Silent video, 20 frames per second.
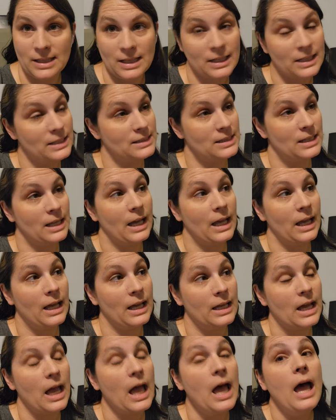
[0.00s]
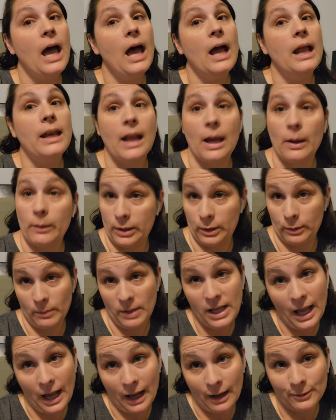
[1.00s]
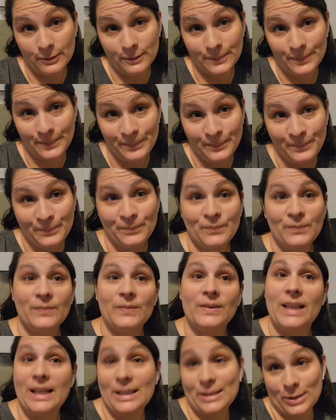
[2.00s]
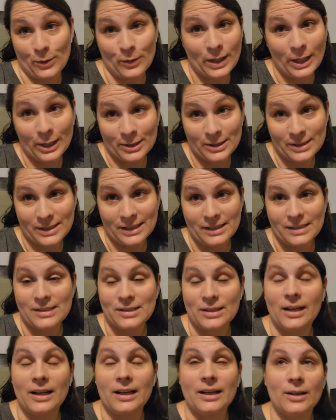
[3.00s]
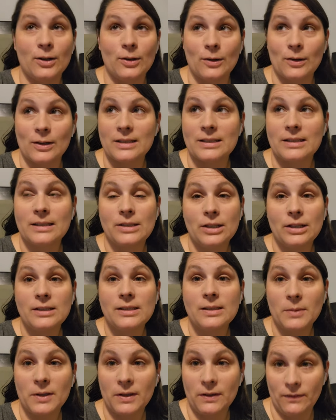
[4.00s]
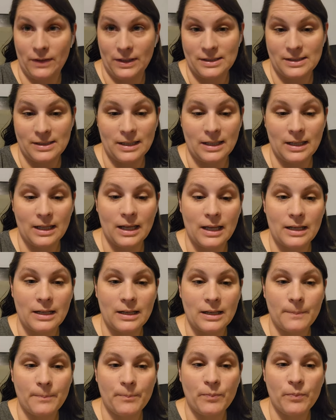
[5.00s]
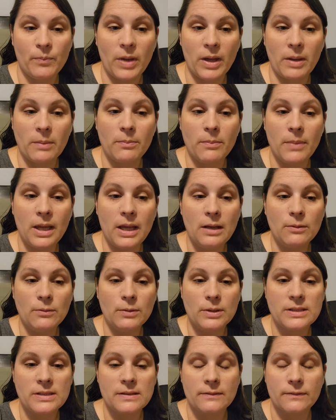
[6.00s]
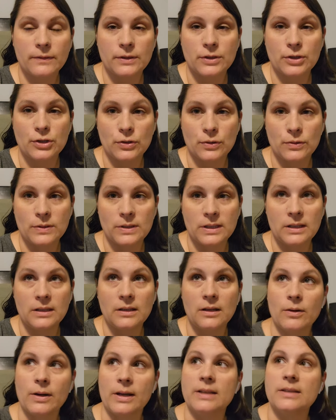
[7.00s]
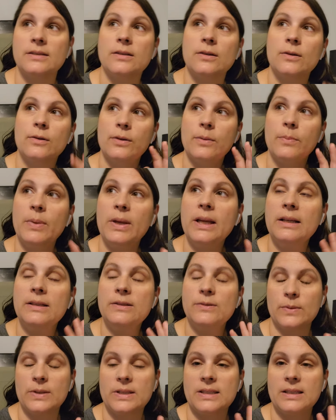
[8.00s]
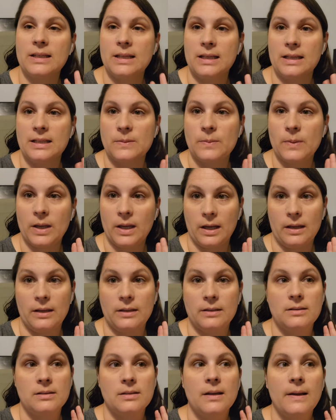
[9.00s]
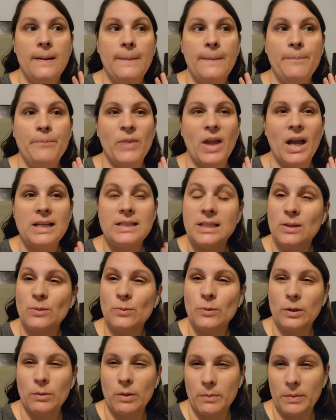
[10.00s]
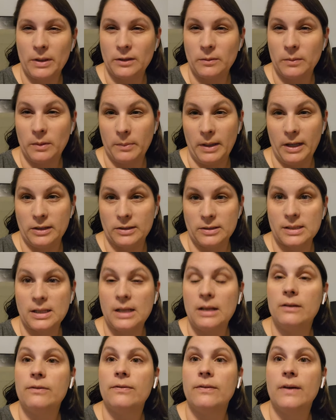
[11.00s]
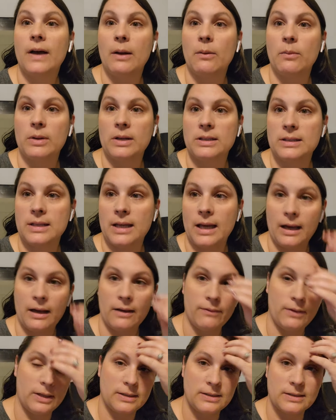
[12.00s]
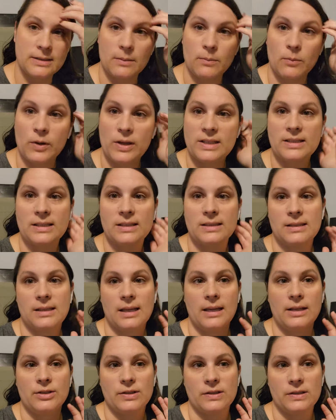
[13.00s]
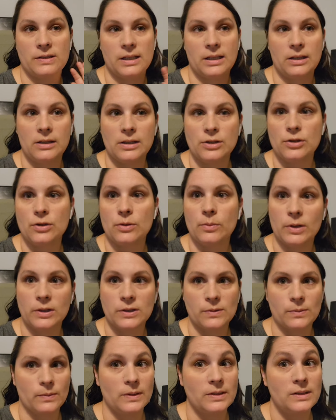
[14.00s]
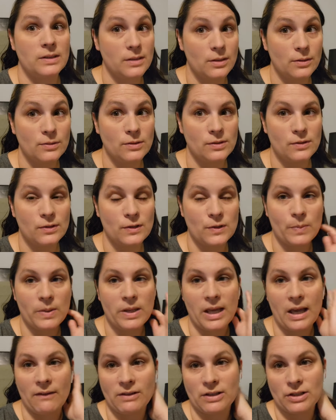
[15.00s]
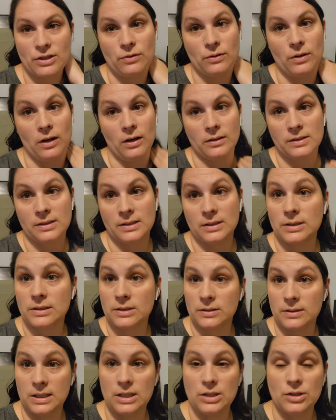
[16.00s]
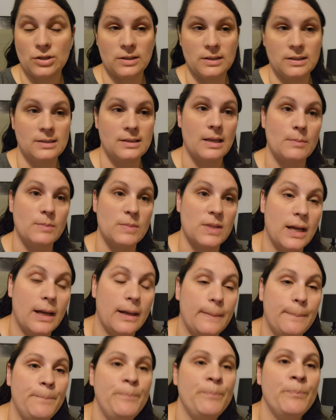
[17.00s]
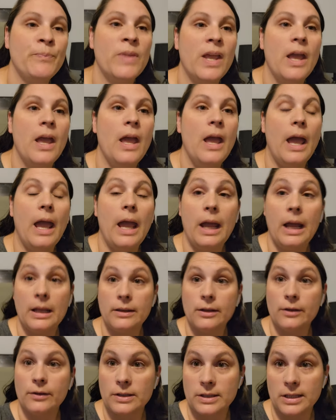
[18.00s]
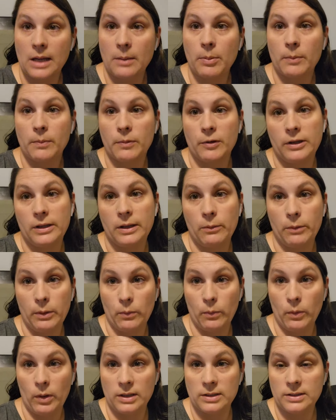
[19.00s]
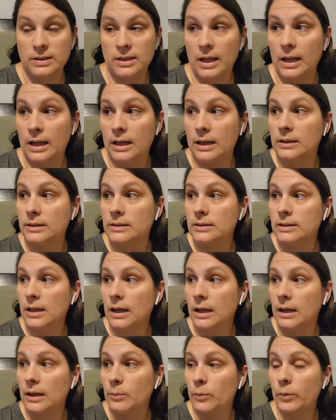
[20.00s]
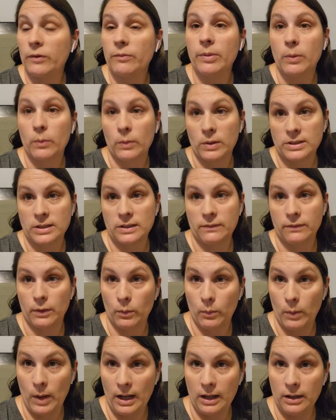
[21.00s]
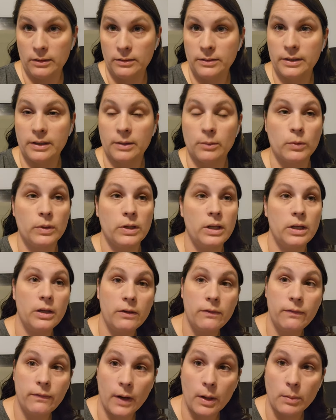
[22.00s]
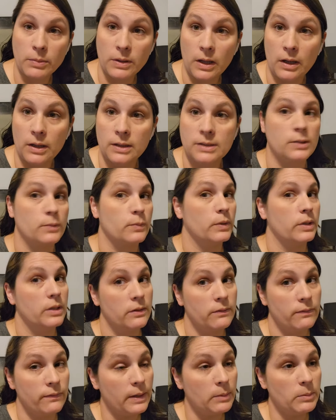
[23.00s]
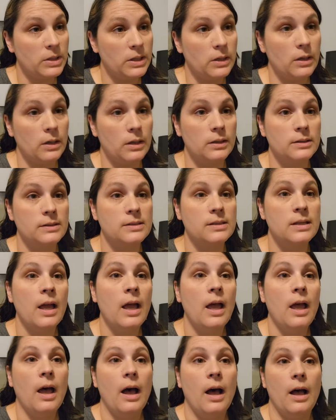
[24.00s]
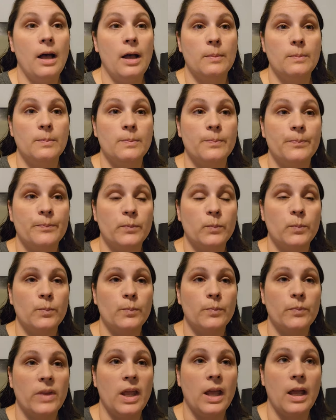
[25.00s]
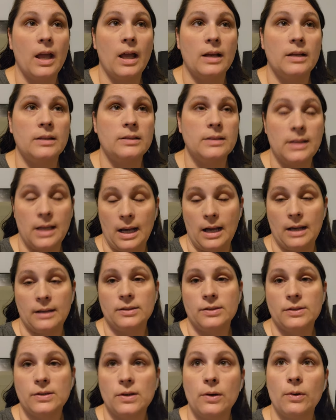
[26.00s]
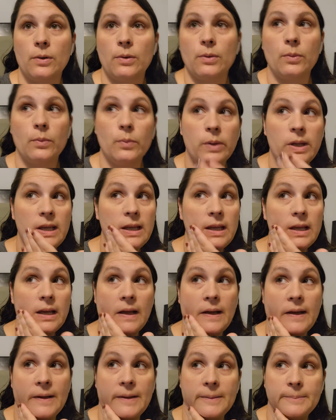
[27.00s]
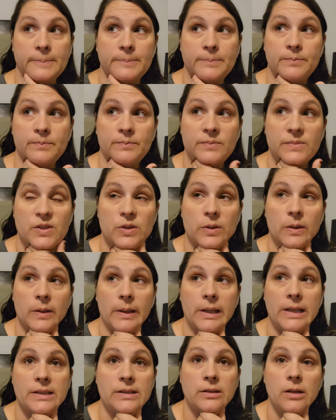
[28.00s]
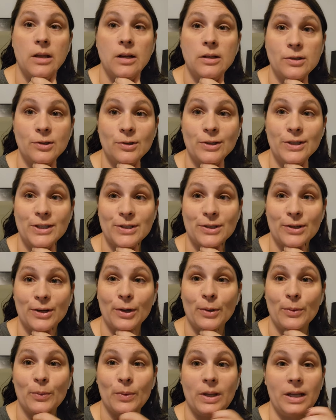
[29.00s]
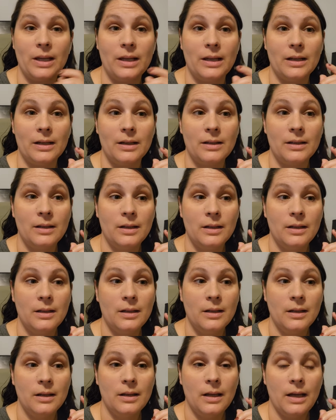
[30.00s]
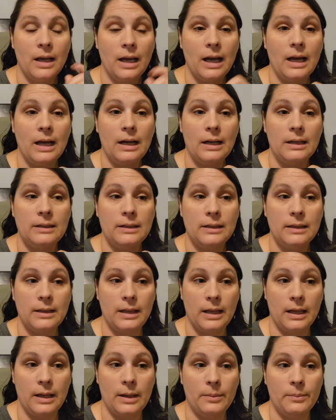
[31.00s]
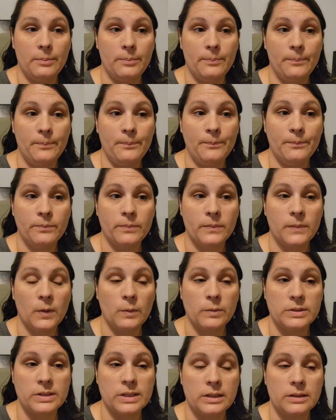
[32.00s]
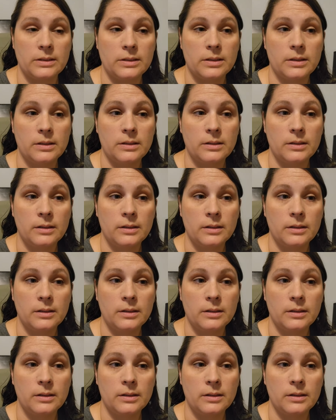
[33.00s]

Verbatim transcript: And he's like, now hear me out. Let's go get her sister. And of course, it took some convincing. And my main reason for choosing, okay, so the biggest reason is because I didn't really want Belle to be by herself. I wanted to have, in some ways, it's like just killing two birds with one stone, so to speak, having two dogs to teach at the same time. And they're the type of breed that we want, and um, we've been wanting for a while. They're really good farm dogs. They're really good family dogs. Um, and yeah, so we, um, so anyway, so long story short, we had them, That was it.